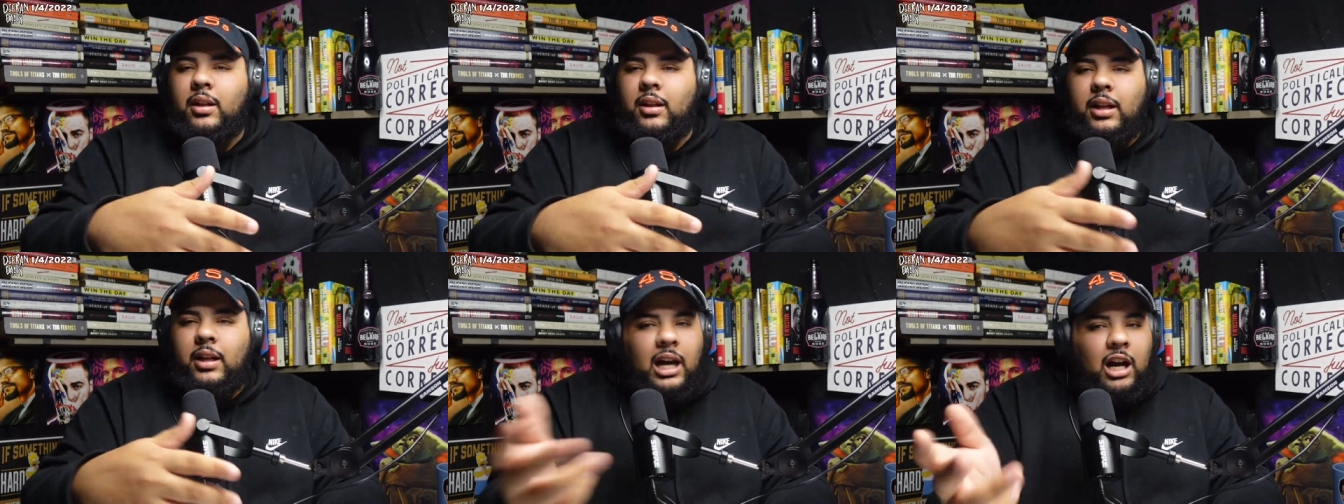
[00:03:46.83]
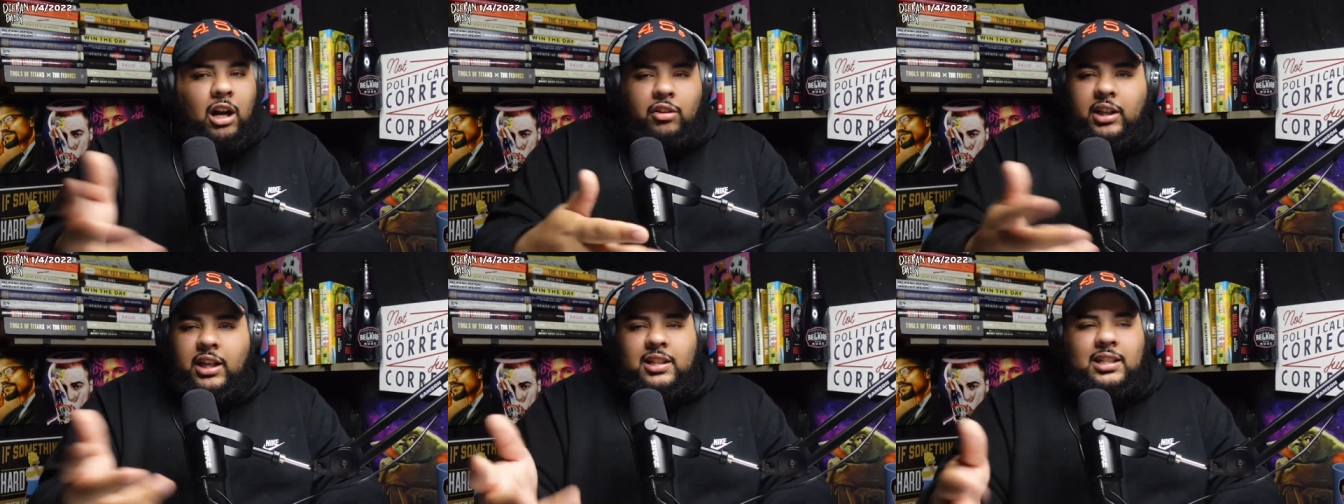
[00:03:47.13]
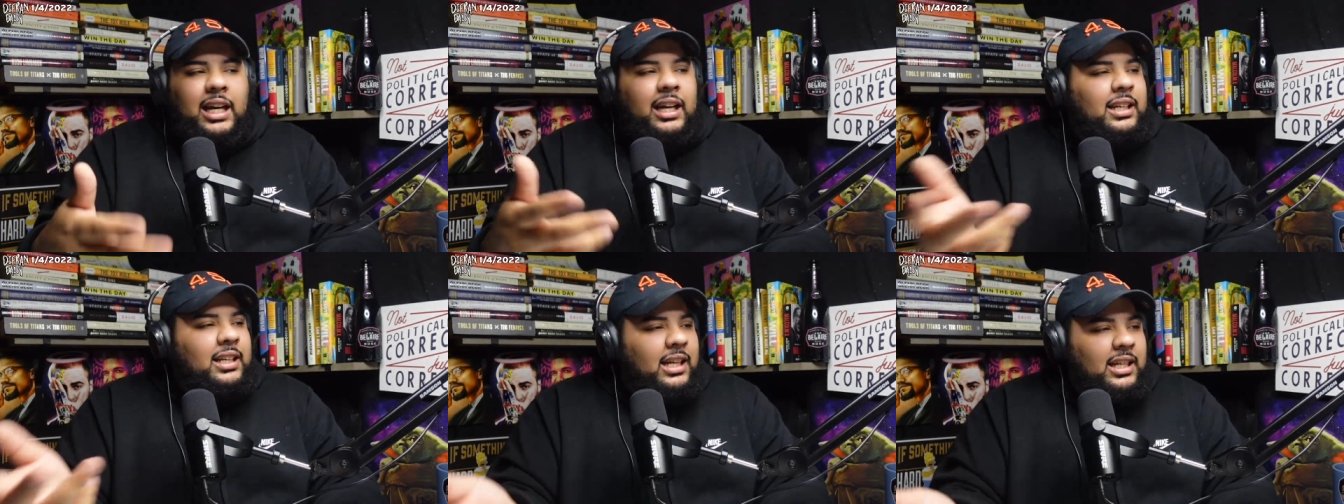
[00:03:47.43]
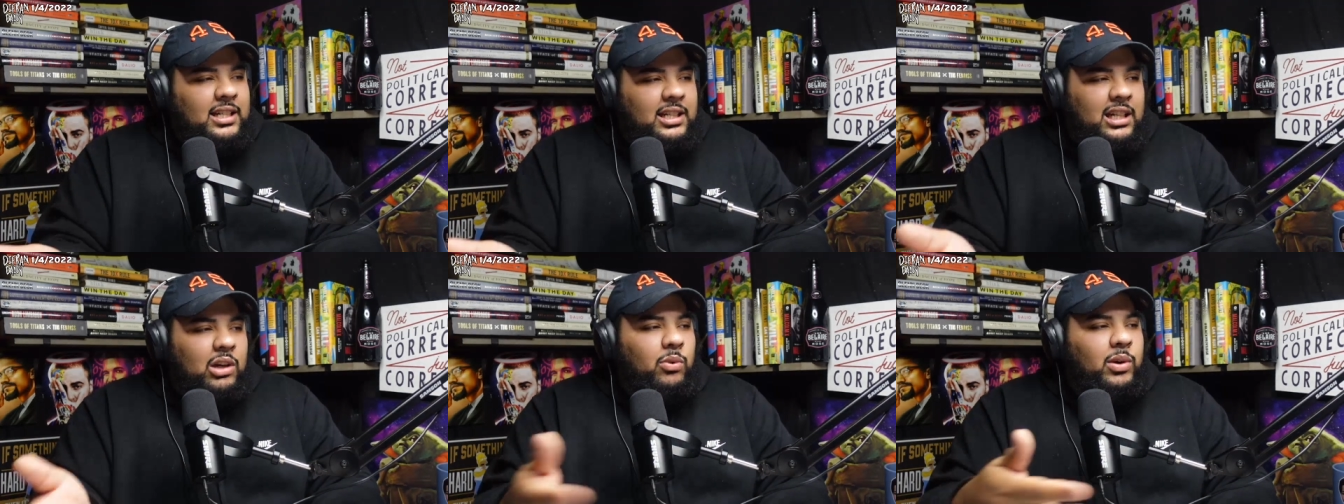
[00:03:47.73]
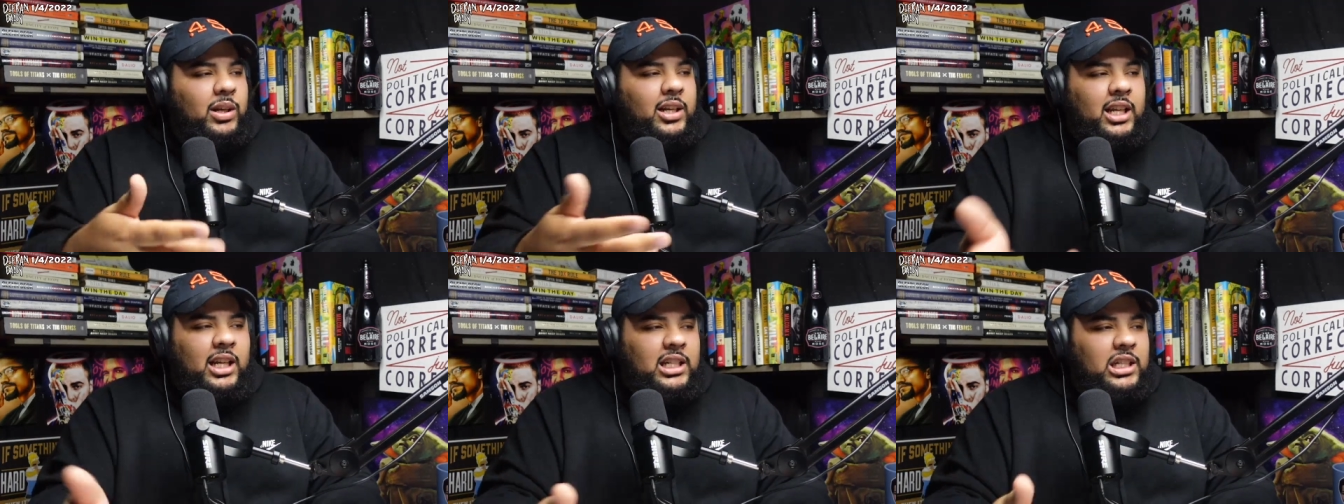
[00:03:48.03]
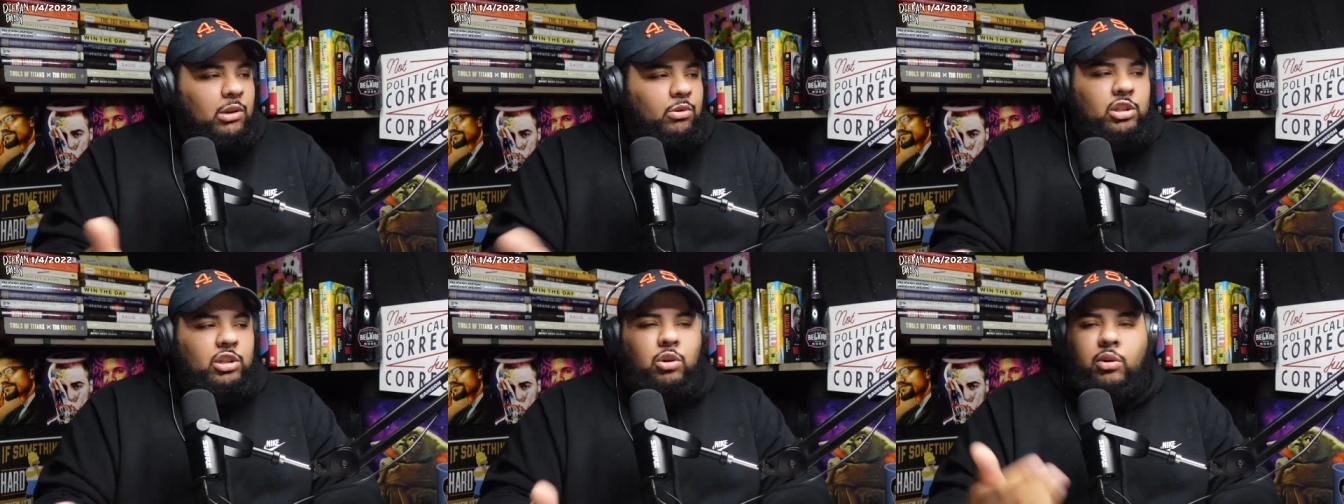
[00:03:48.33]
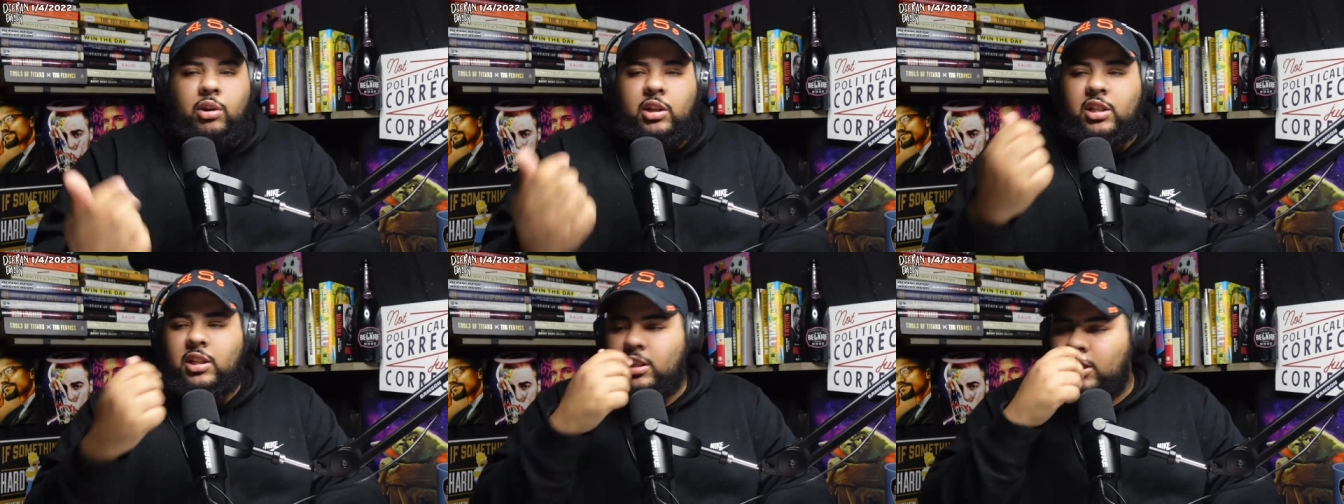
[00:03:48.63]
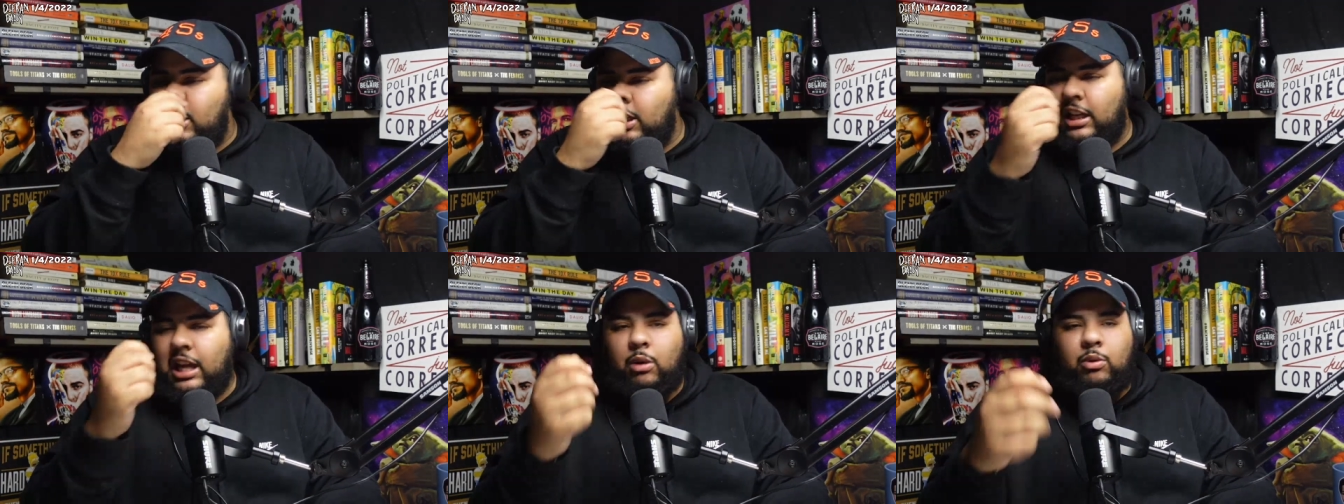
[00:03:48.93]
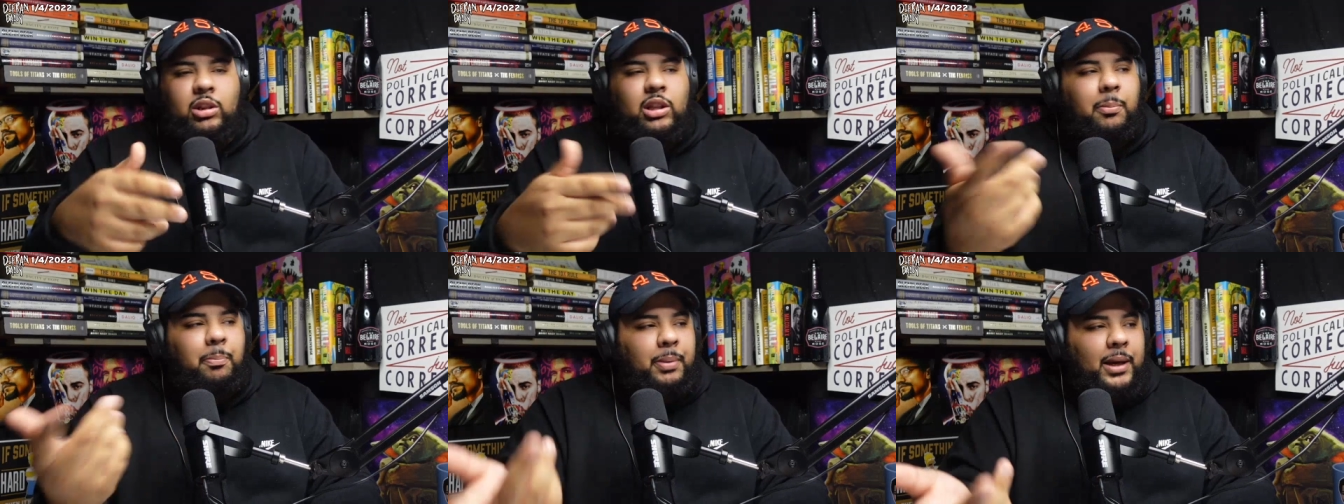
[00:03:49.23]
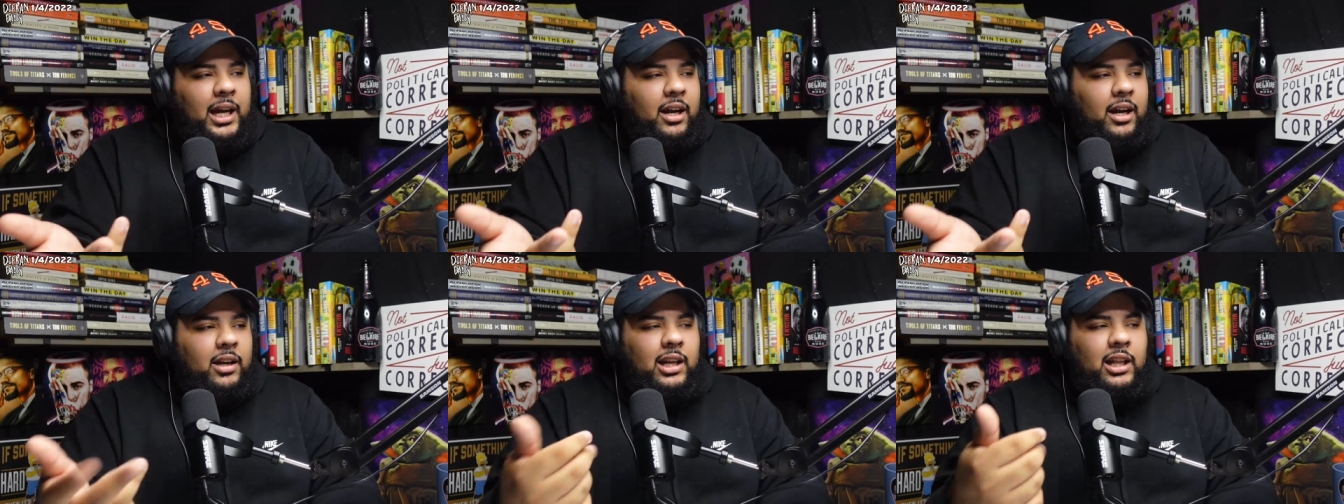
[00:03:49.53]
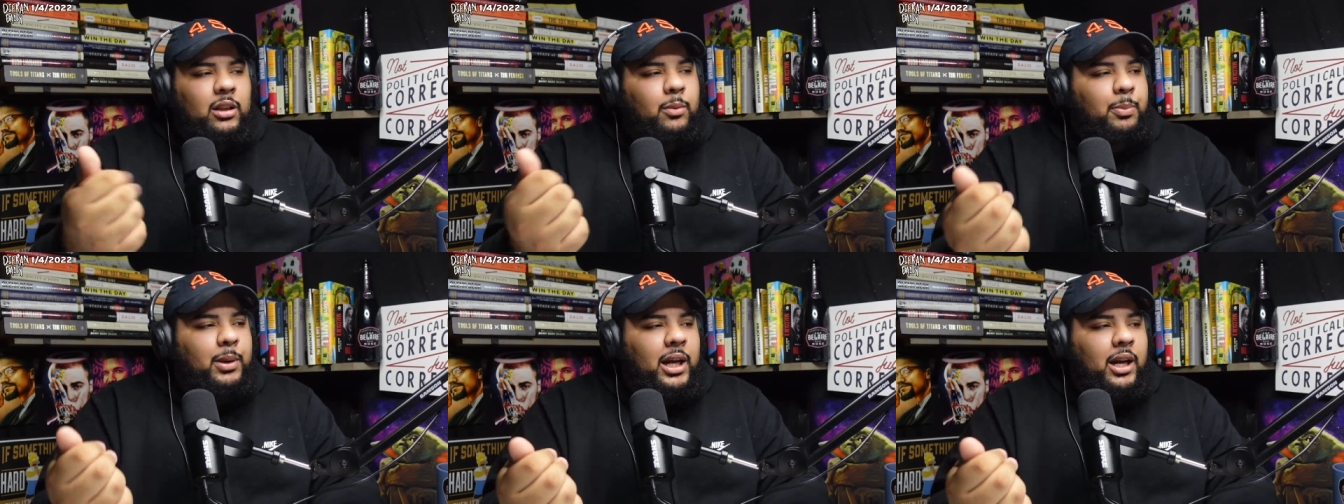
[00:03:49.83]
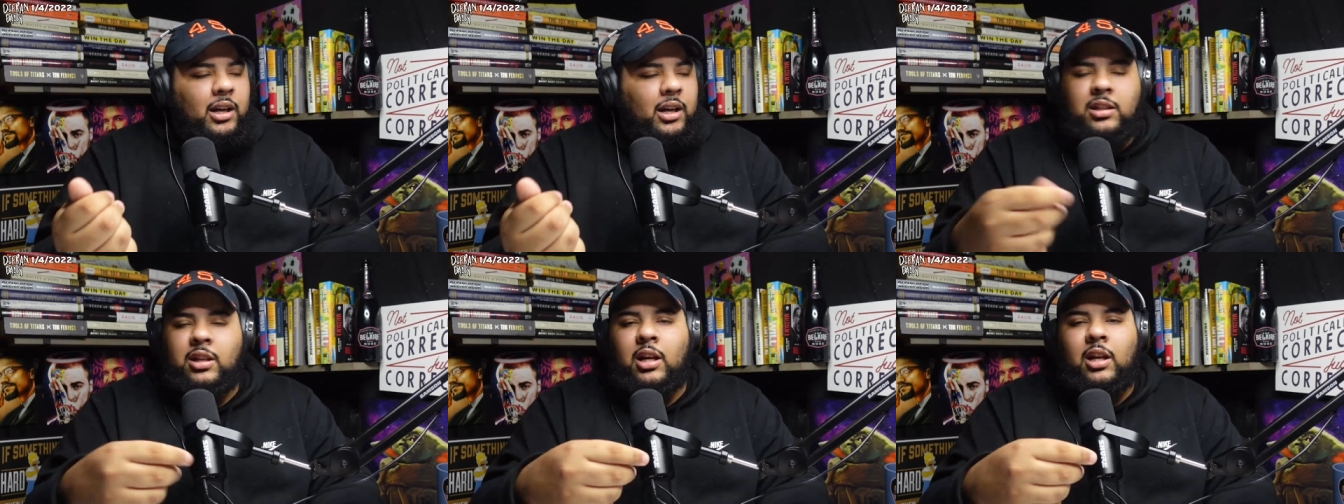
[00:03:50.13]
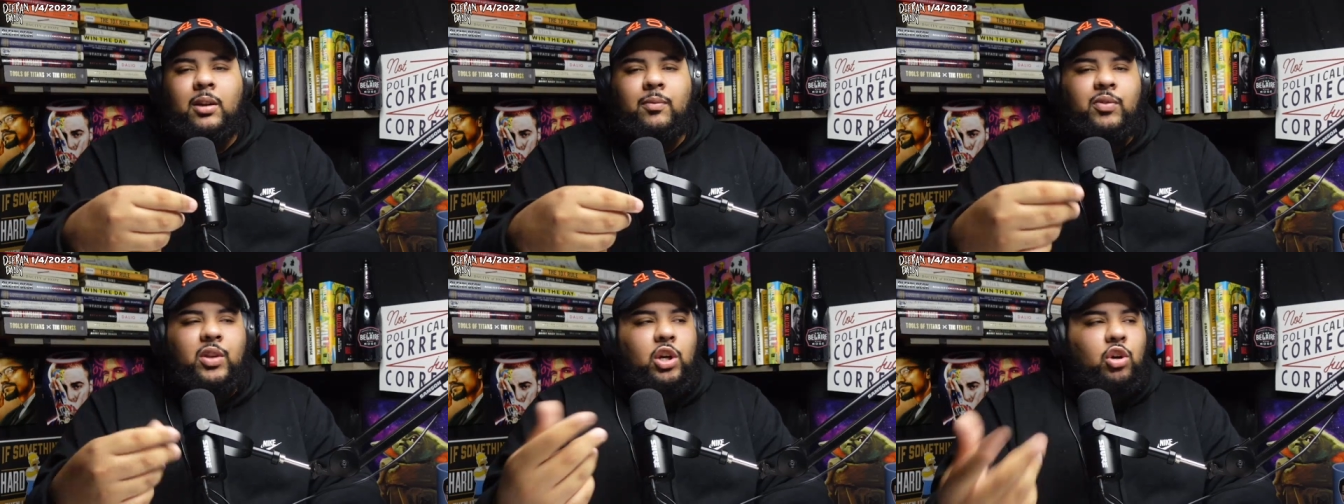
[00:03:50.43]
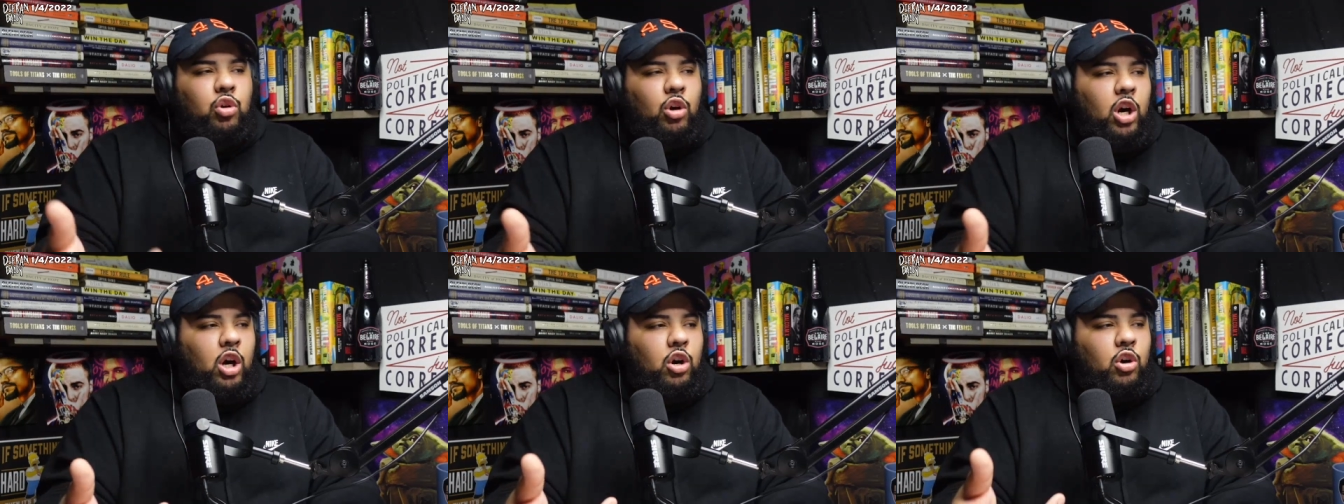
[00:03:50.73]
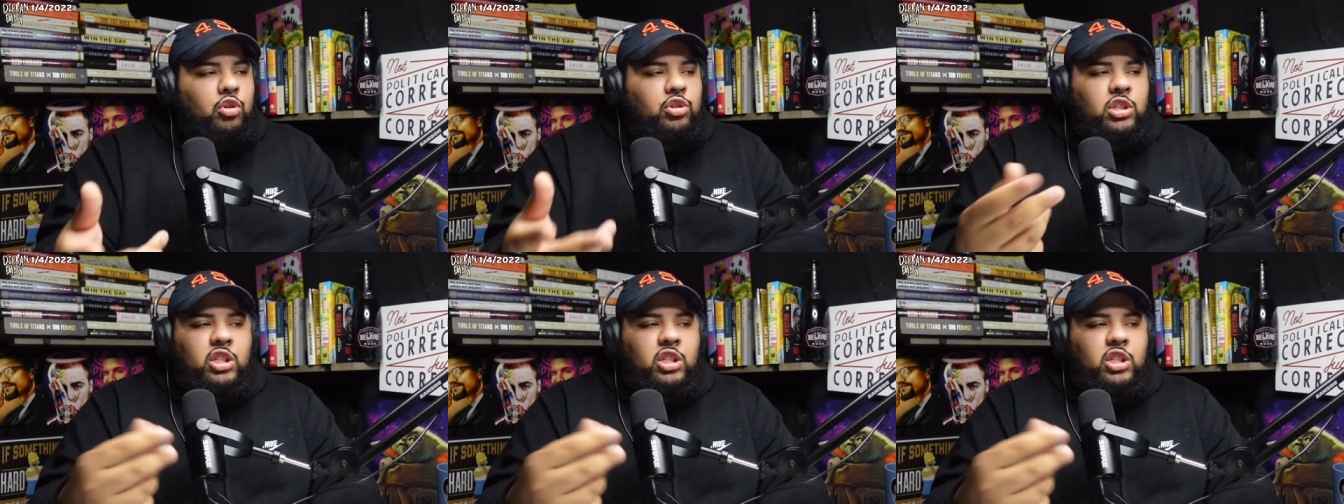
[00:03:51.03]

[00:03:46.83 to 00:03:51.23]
I don't think it's like Disney when Disney was doing shit like with the crows,